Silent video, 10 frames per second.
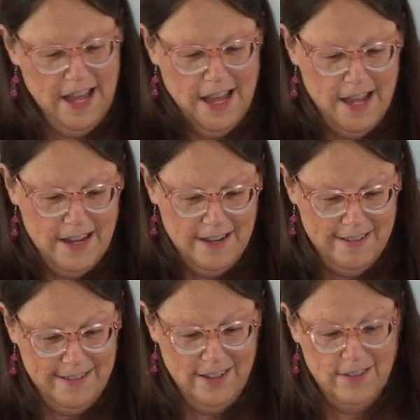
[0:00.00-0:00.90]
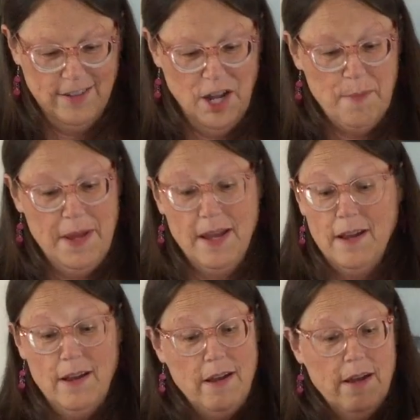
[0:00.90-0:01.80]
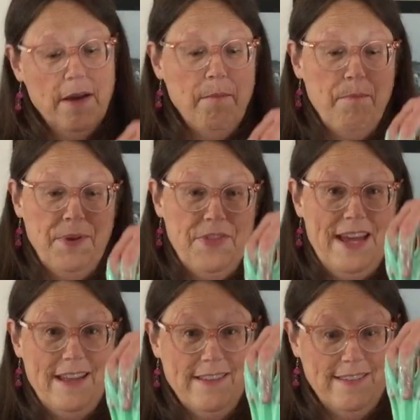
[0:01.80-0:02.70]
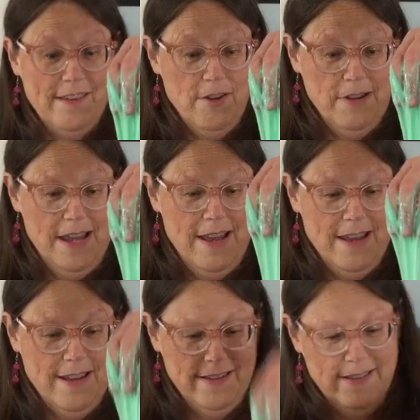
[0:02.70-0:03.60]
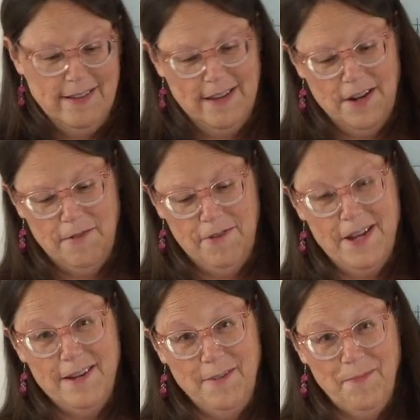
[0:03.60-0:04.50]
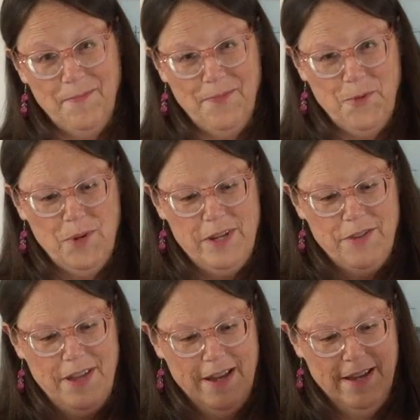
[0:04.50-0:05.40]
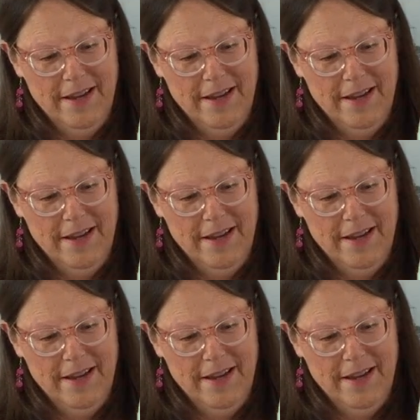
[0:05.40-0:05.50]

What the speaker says: It is still slimy, but that's okay because it's kind of fun. What do you think?